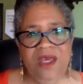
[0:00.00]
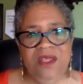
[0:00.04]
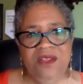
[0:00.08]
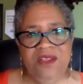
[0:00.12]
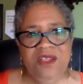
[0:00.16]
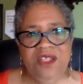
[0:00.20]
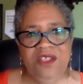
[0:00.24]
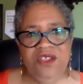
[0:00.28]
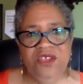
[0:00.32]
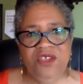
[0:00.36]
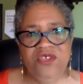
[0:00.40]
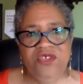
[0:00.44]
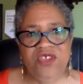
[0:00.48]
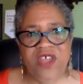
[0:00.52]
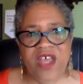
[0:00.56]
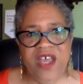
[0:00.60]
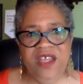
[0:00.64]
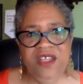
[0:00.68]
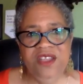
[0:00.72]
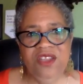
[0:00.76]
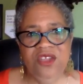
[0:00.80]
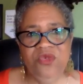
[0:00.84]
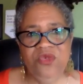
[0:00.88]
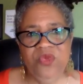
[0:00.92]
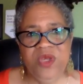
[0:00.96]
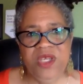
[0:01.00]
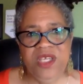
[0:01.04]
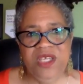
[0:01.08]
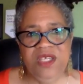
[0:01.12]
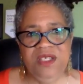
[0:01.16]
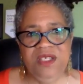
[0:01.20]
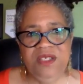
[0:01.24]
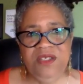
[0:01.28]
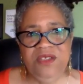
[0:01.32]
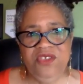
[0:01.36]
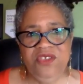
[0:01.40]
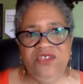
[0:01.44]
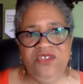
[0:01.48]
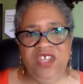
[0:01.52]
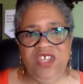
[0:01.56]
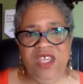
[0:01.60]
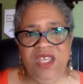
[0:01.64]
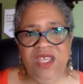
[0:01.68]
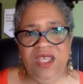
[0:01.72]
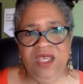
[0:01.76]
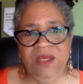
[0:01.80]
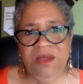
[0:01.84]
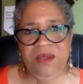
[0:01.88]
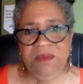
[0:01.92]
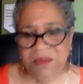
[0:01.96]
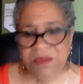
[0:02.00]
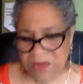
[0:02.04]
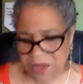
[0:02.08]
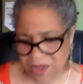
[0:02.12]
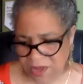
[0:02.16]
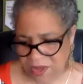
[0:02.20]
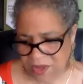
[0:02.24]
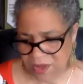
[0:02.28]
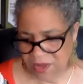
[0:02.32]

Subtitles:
The Design the We team